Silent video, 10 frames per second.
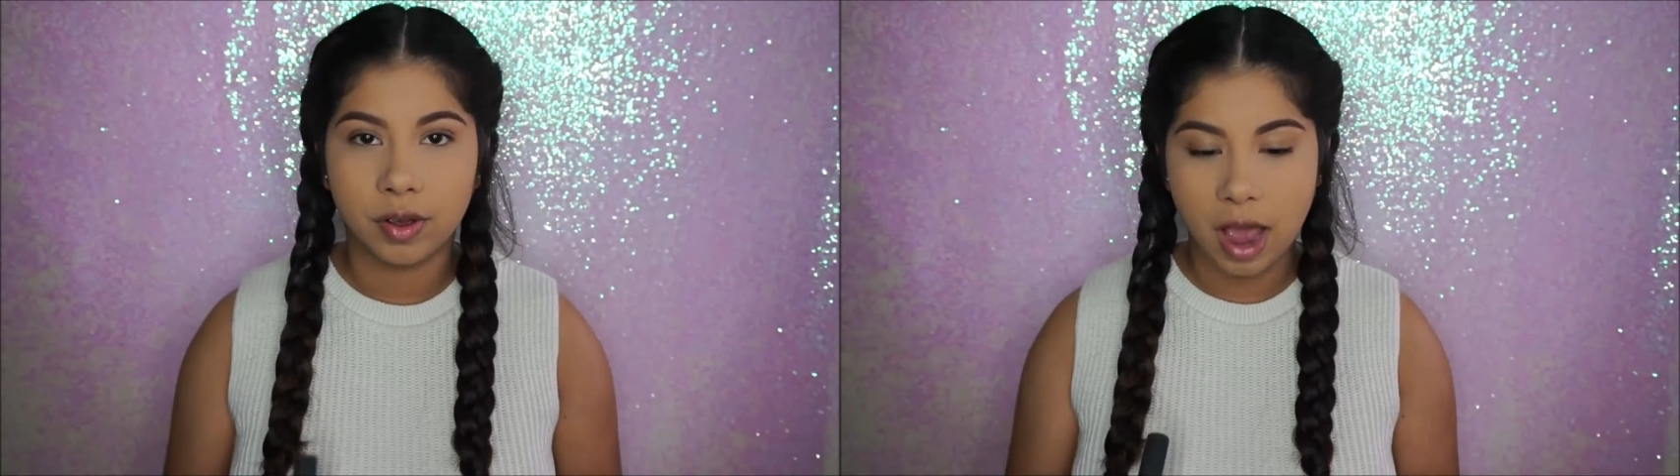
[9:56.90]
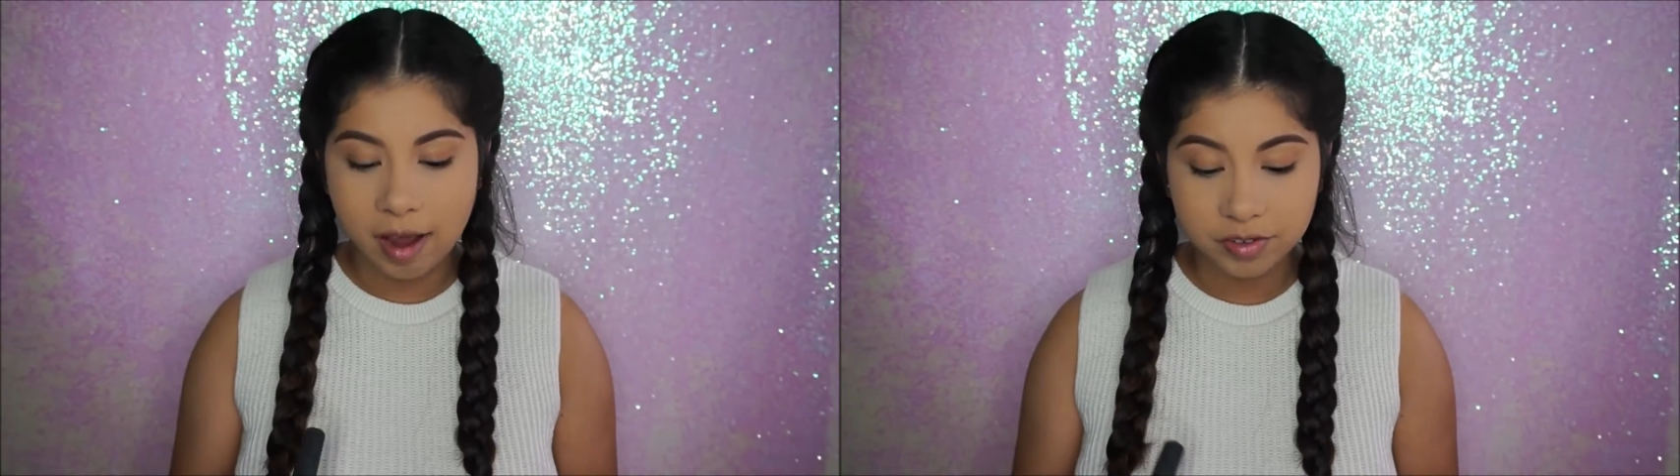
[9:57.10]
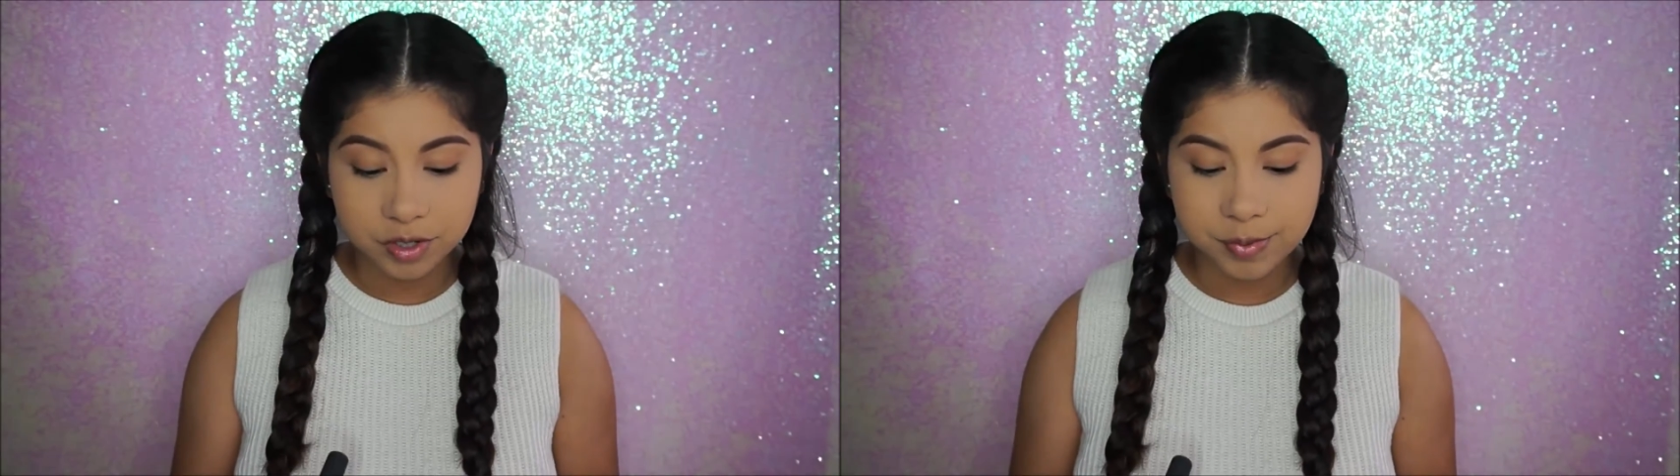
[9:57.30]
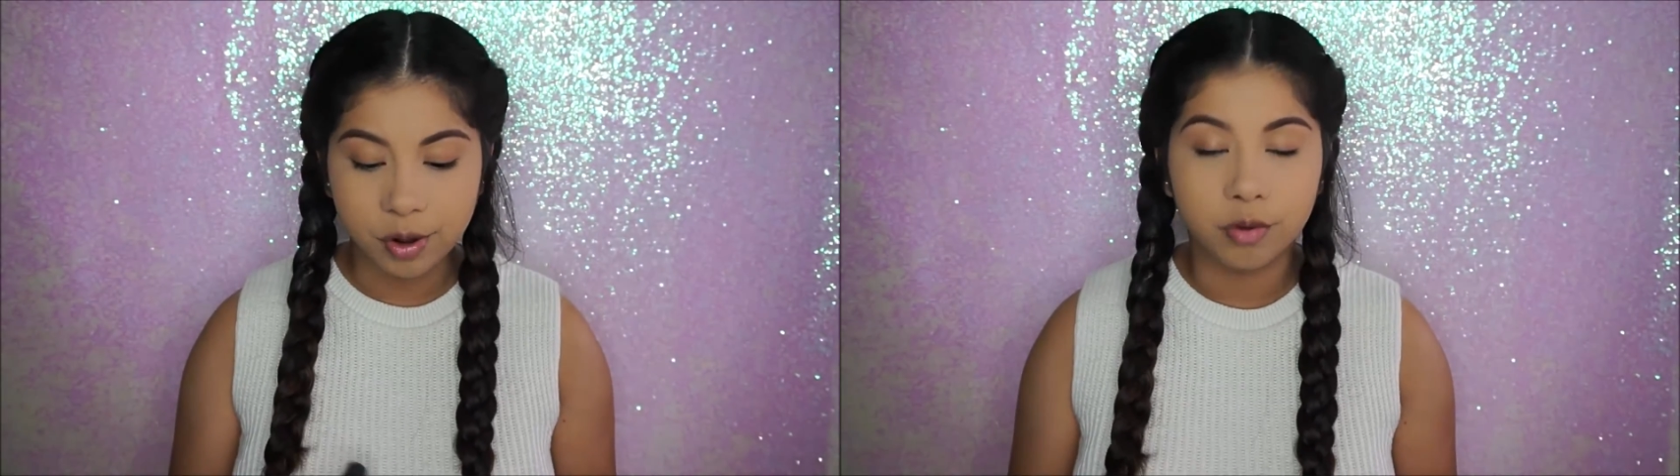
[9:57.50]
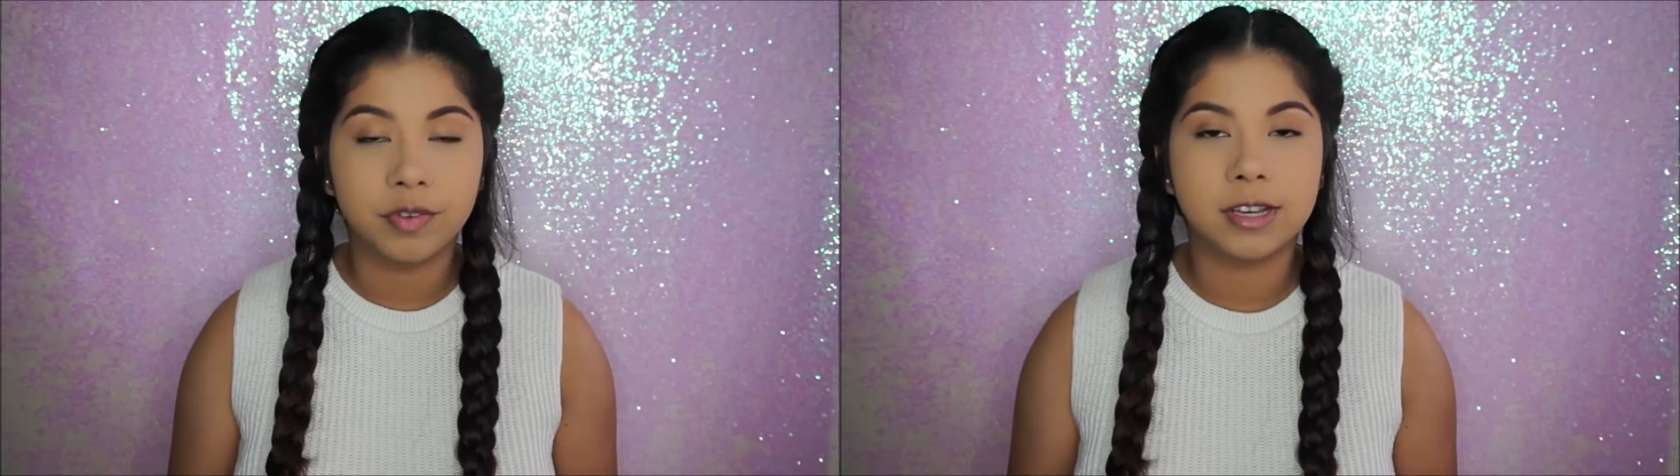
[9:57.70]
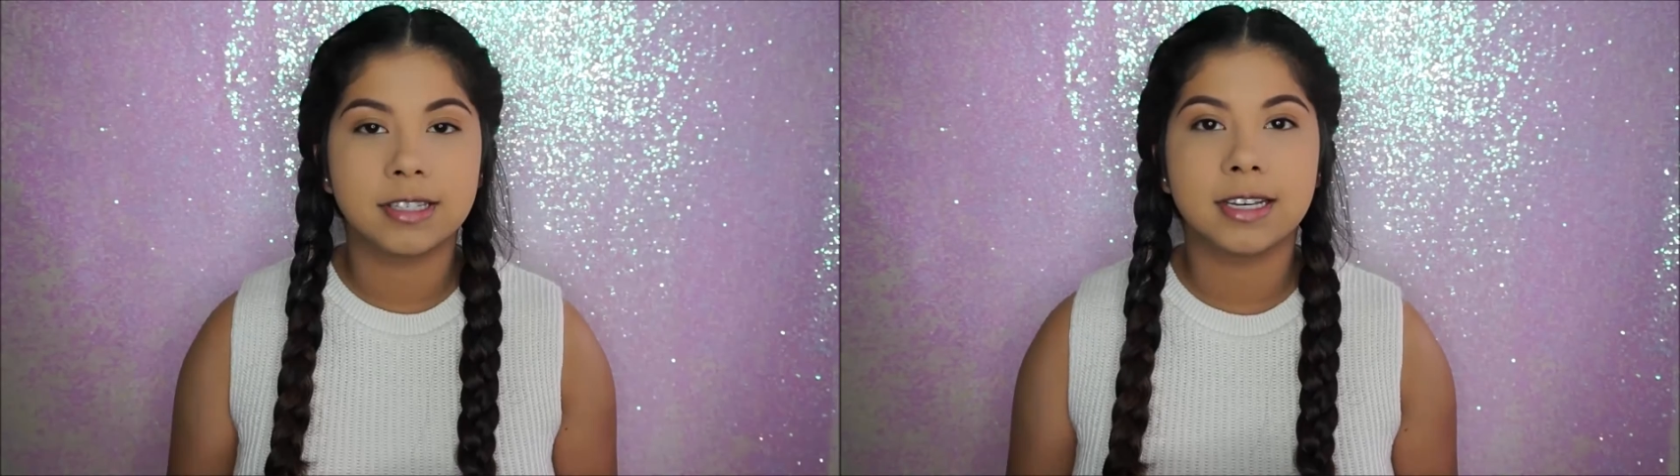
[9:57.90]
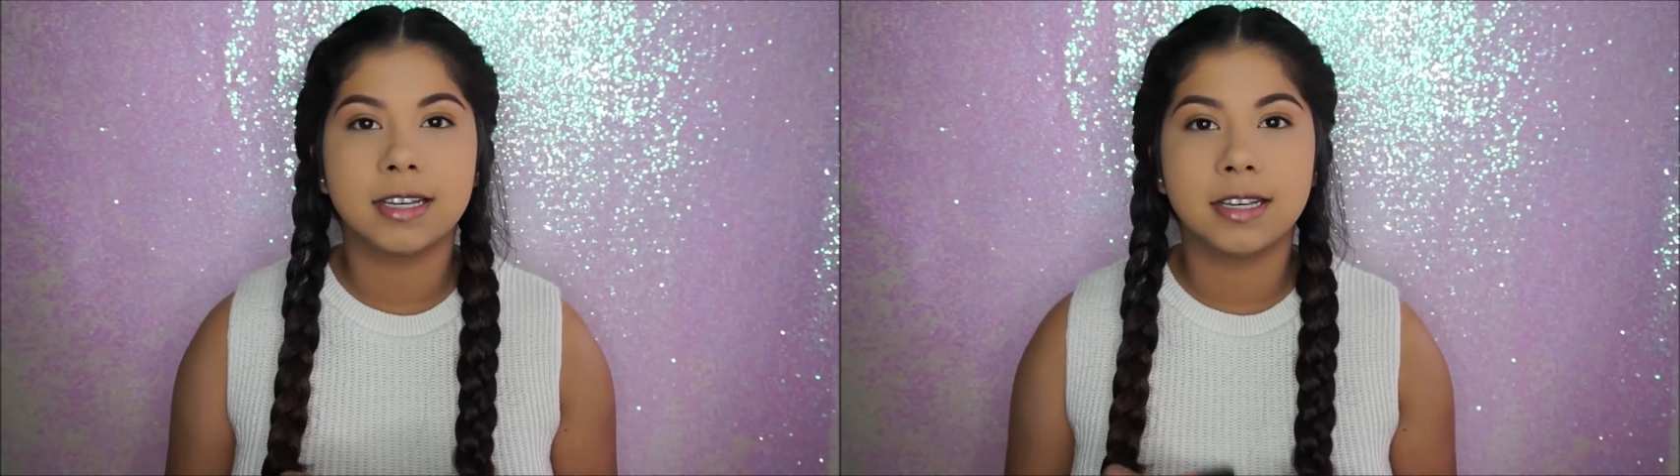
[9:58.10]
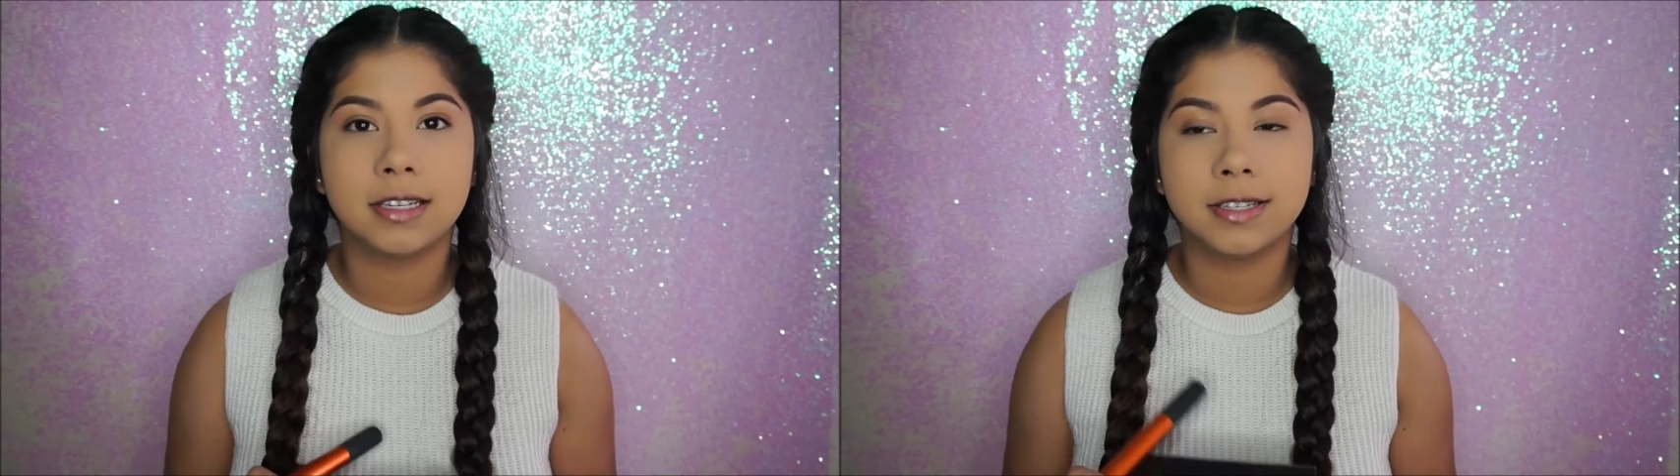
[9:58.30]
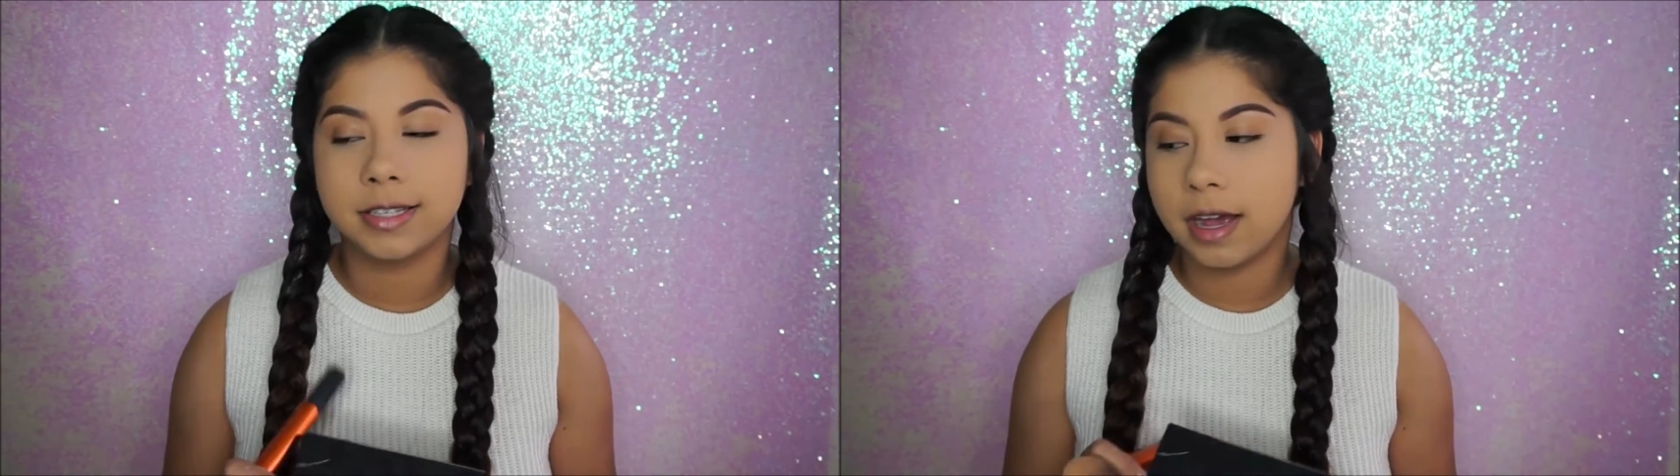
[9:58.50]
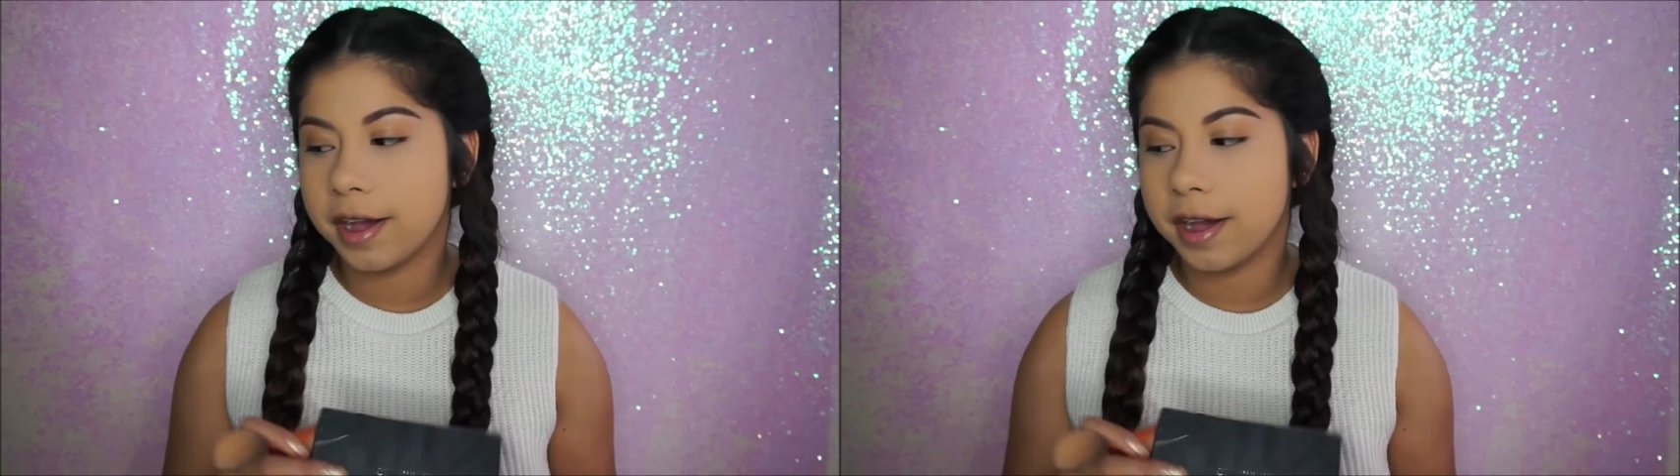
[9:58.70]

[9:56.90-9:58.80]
after my whole face is